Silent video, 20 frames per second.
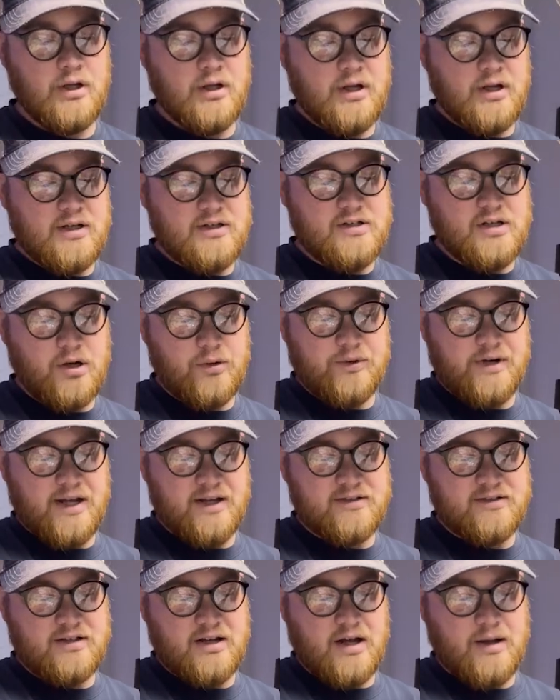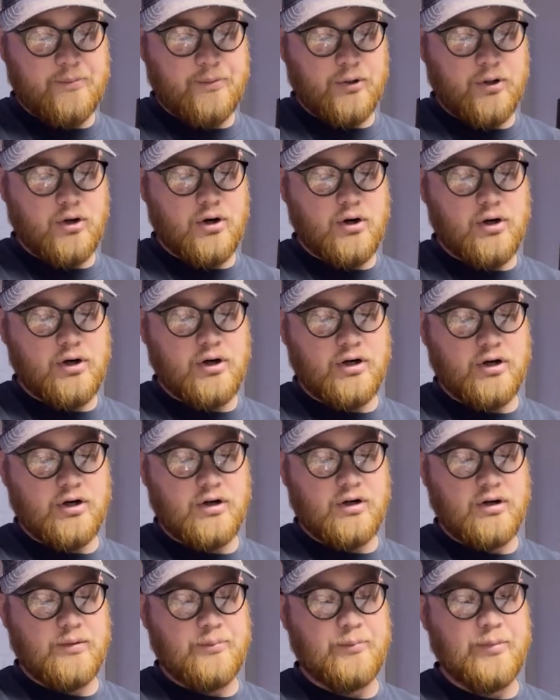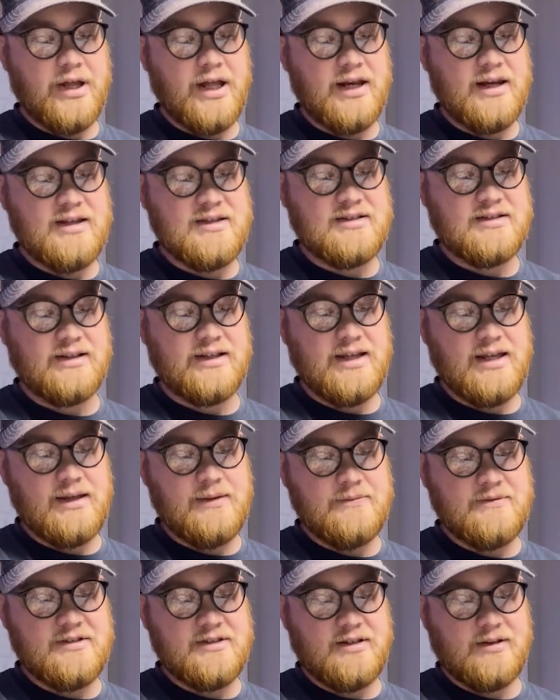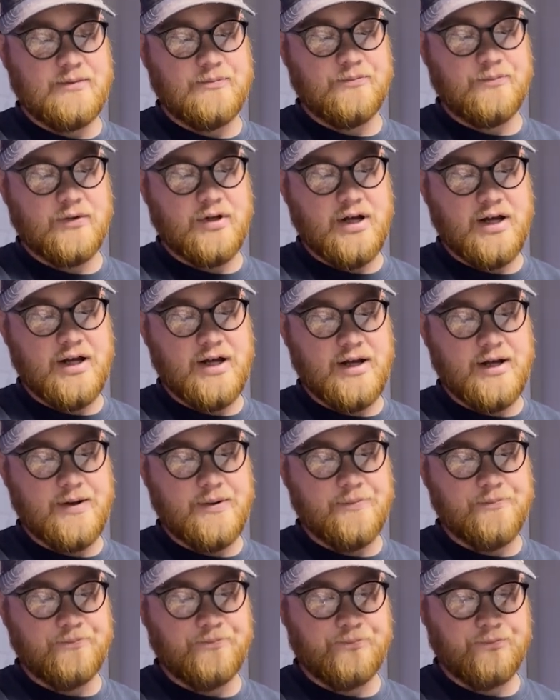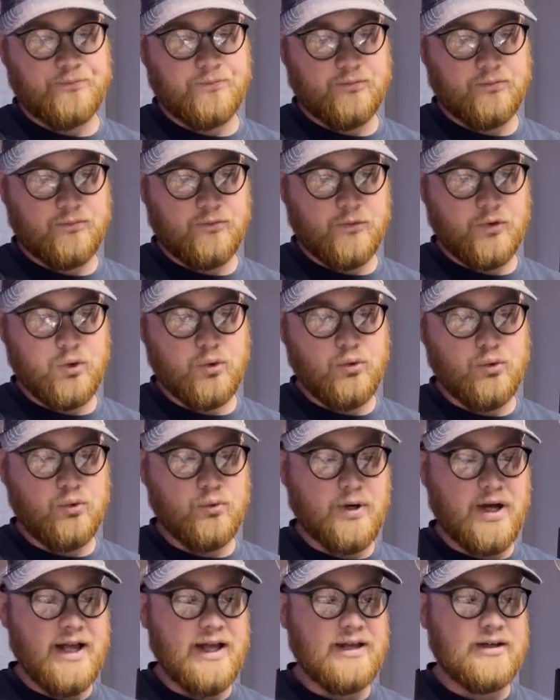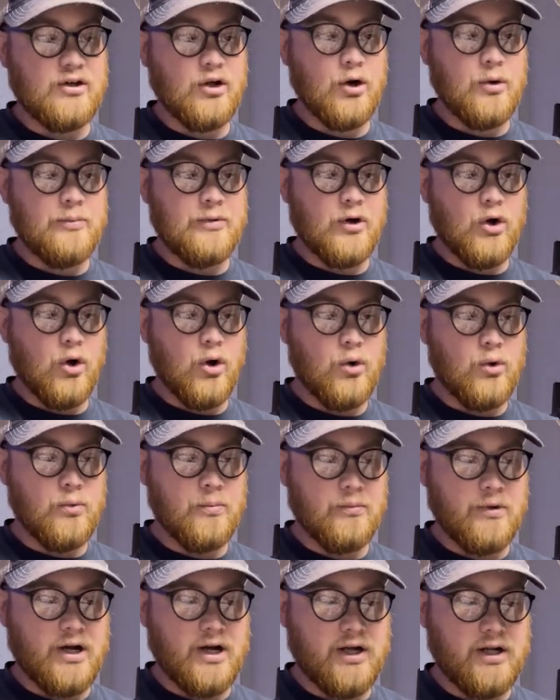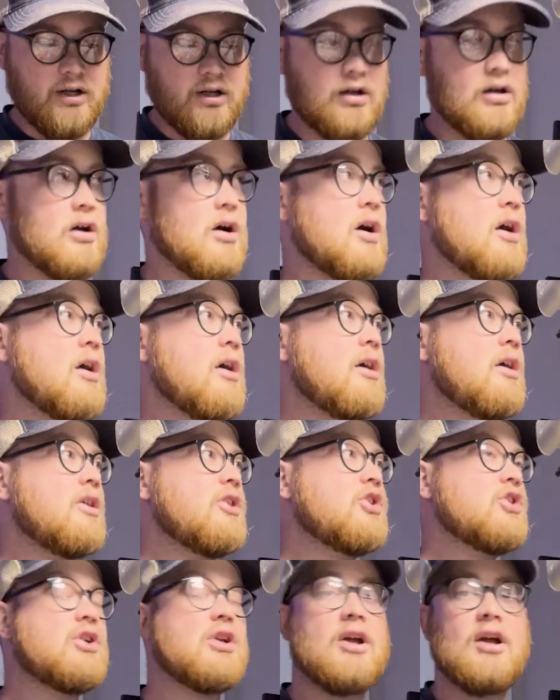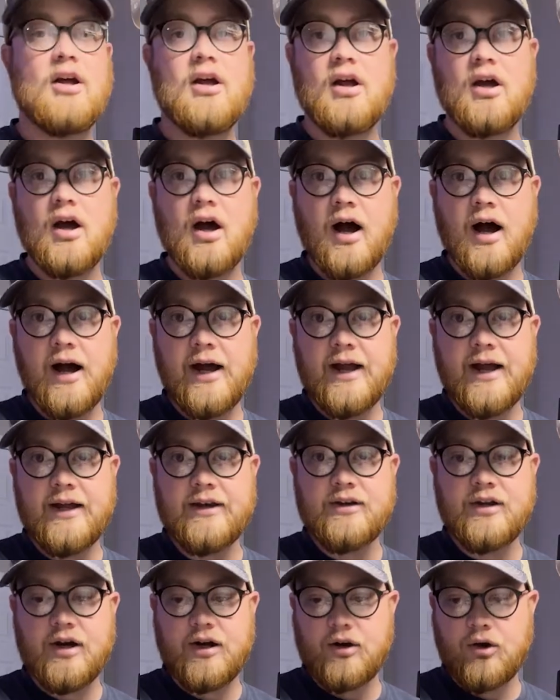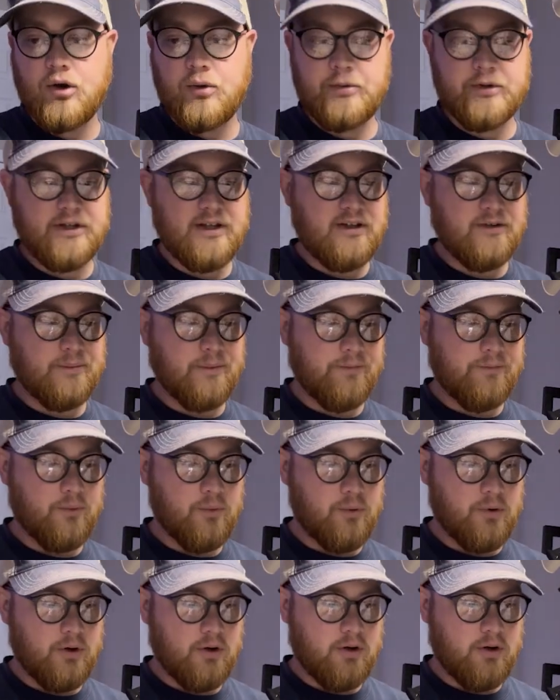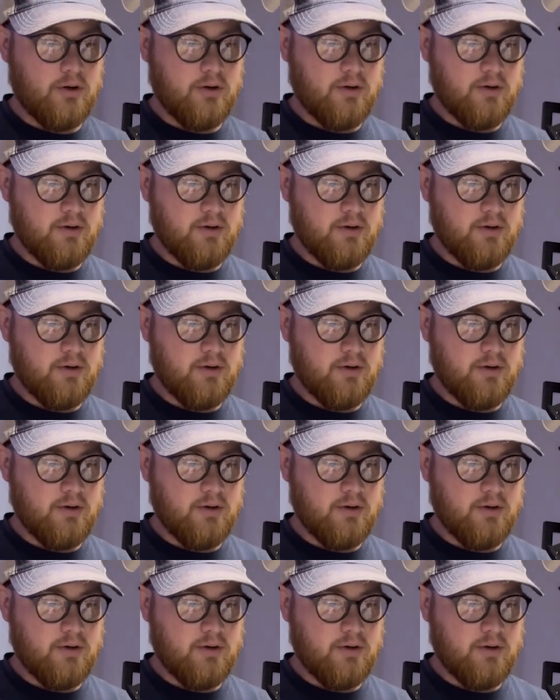So next up are penny sleeves. Ooh, I hadn't opened, oh my gosh. I had not opened these before.